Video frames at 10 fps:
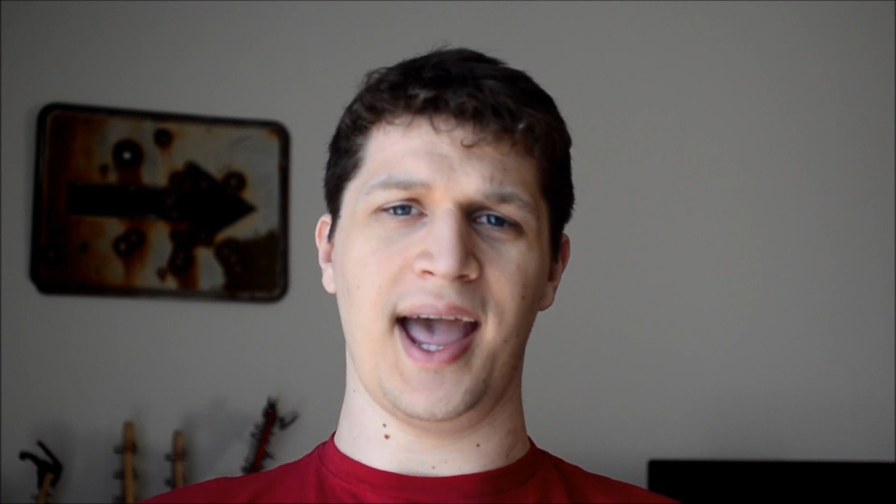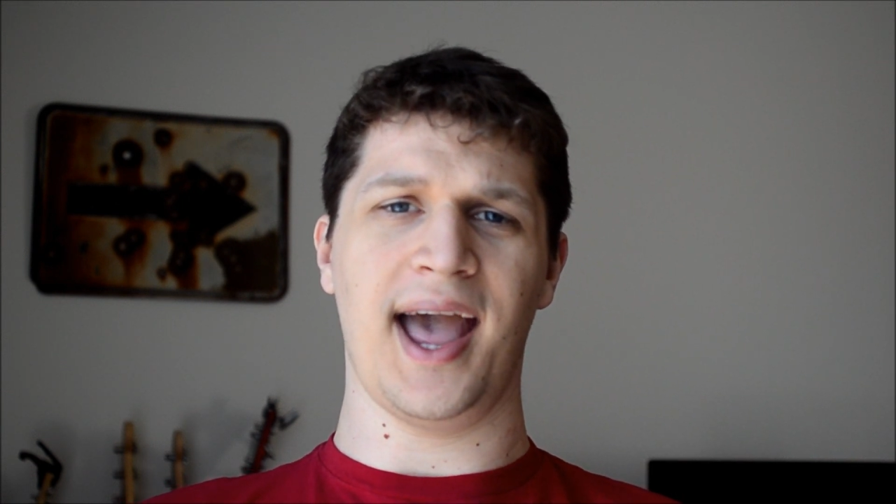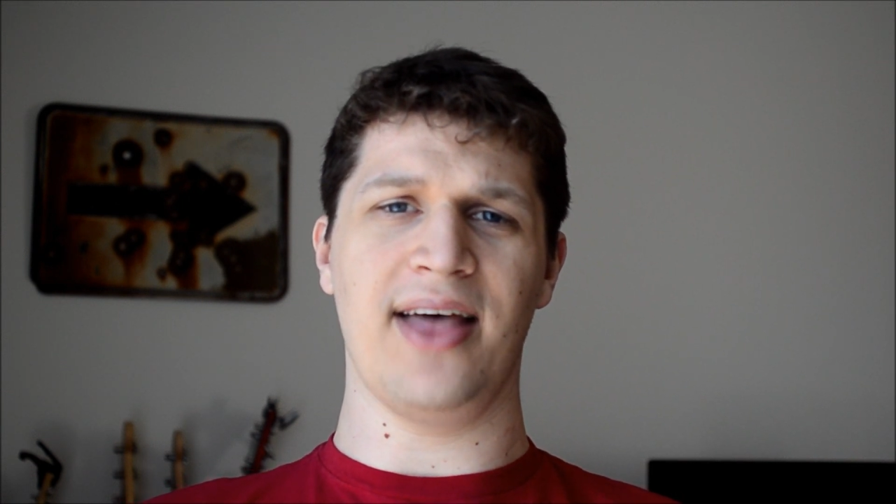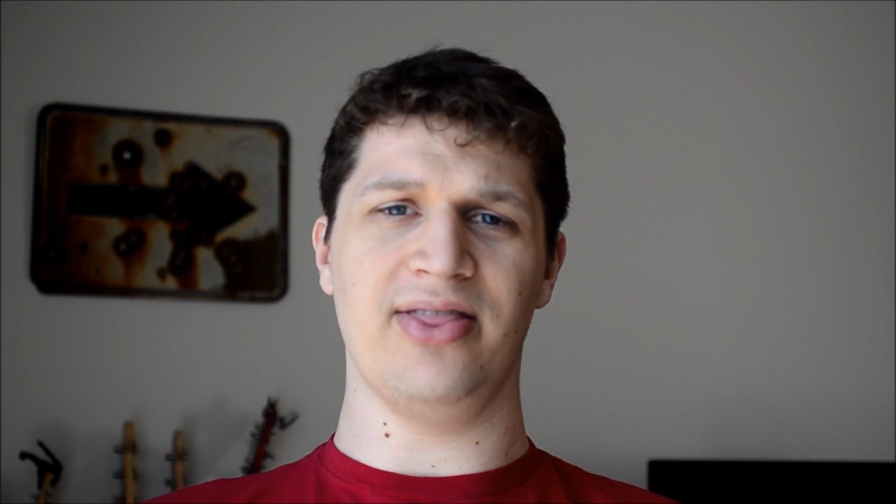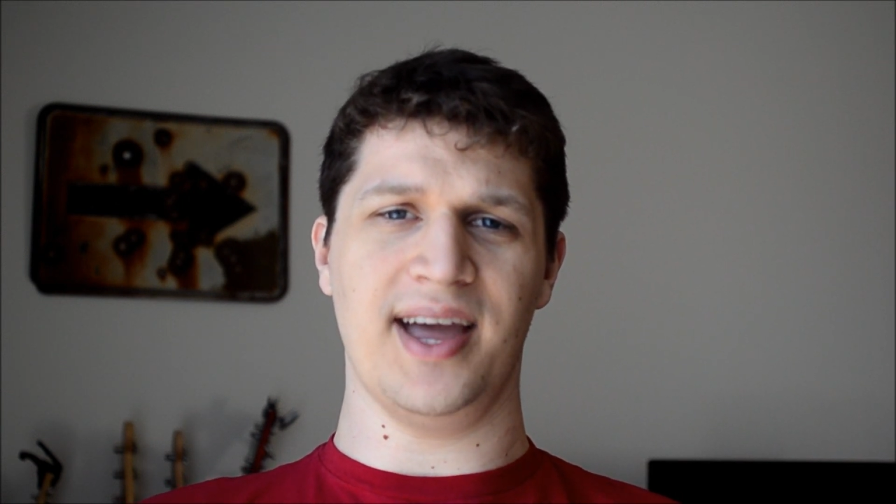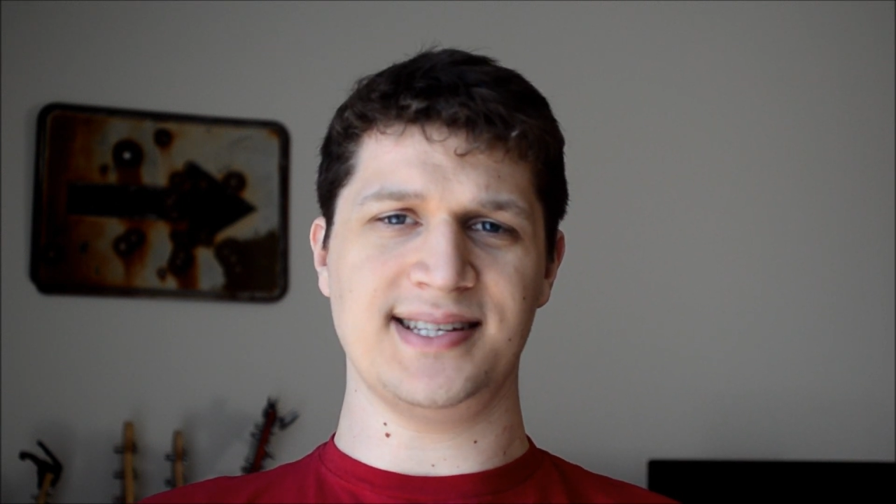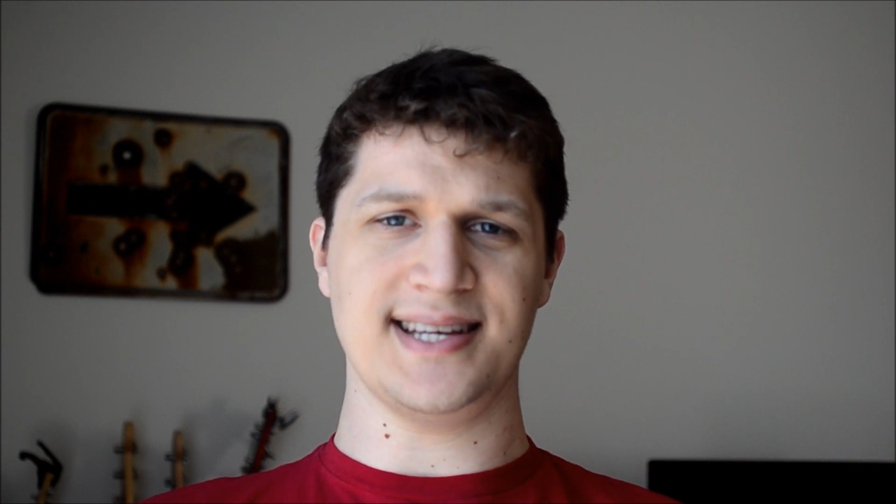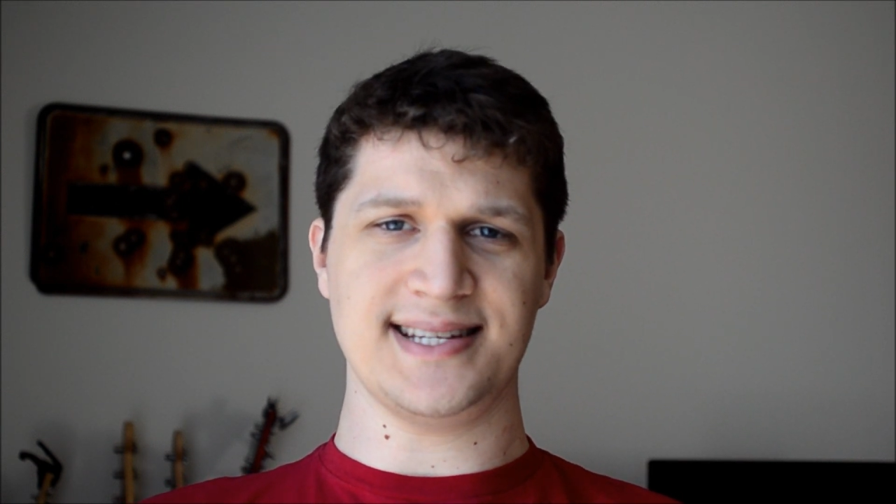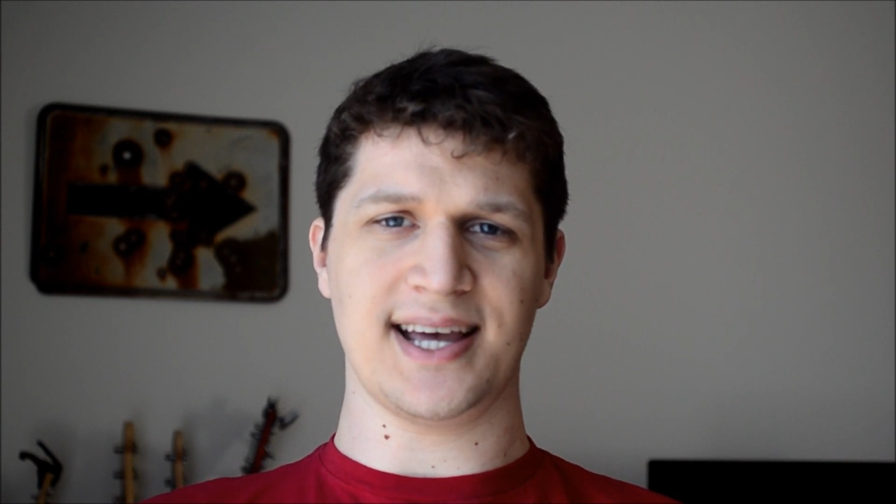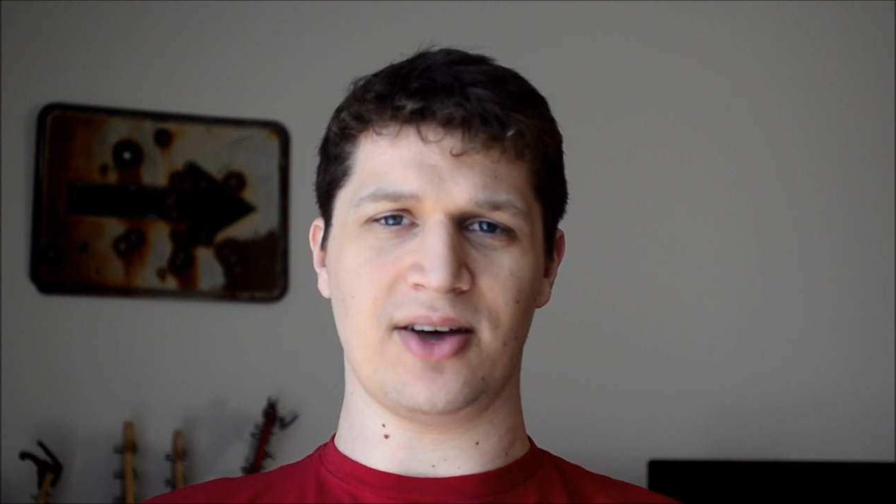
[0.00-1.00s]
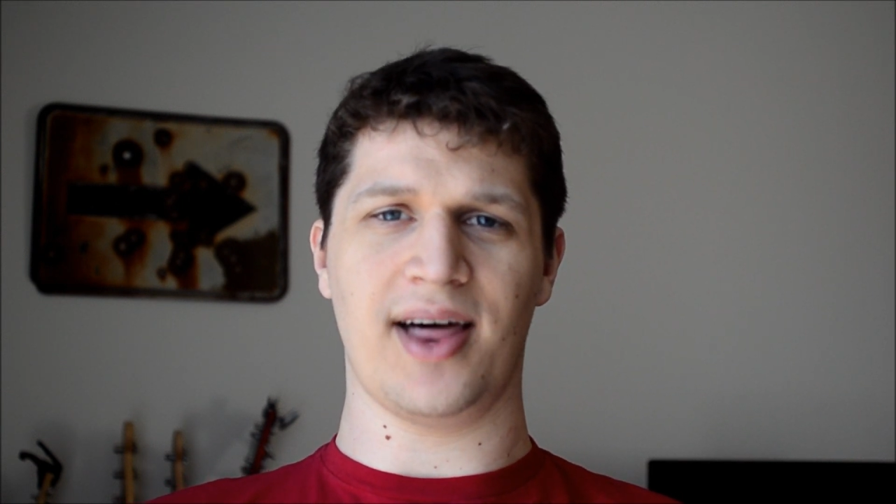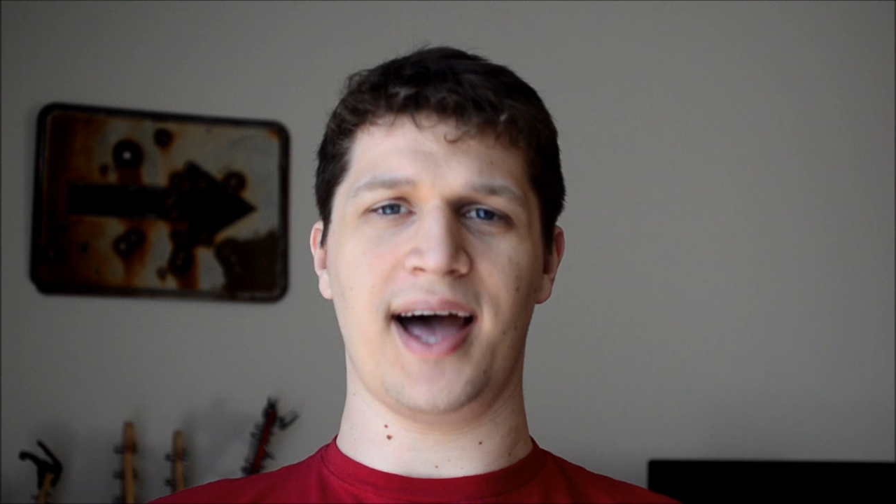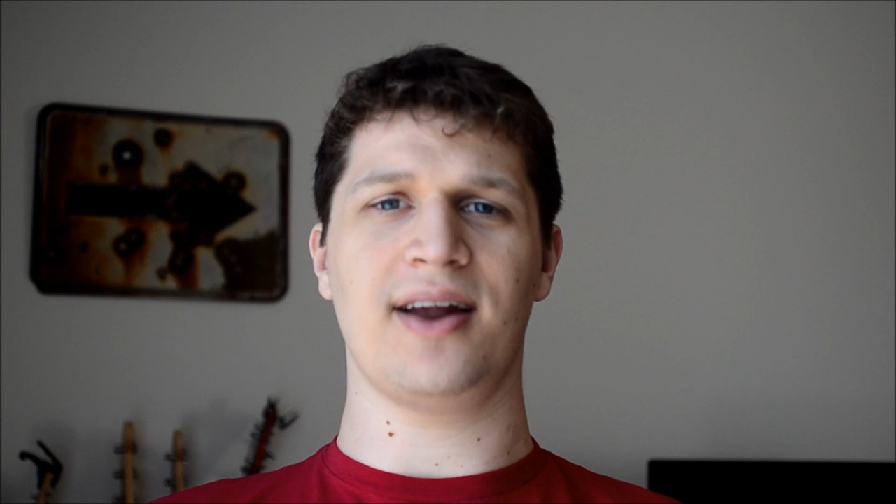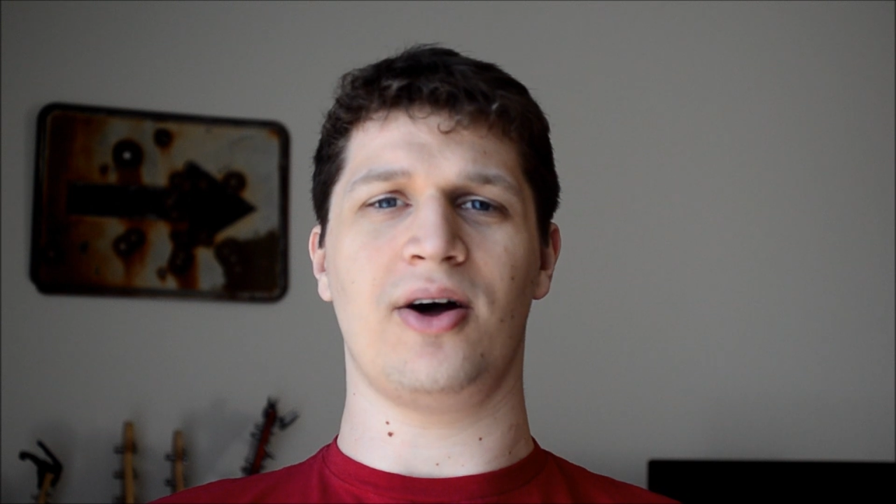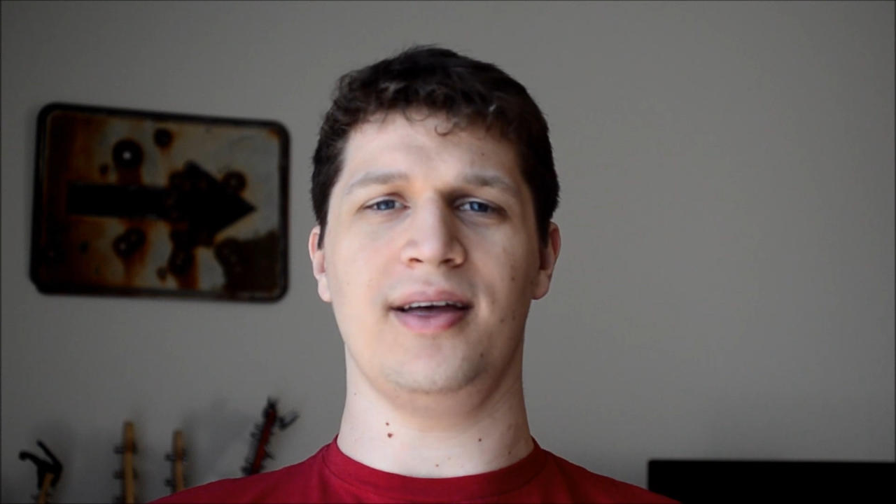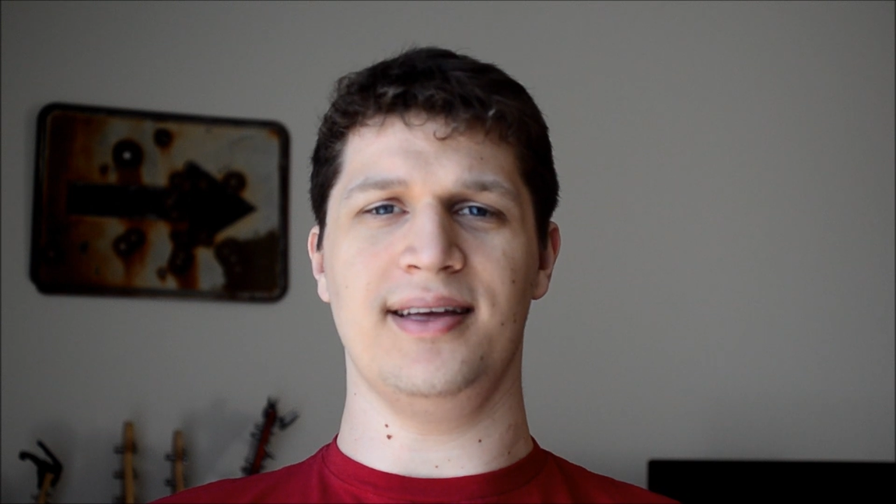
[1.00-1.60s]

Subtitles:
and they detail that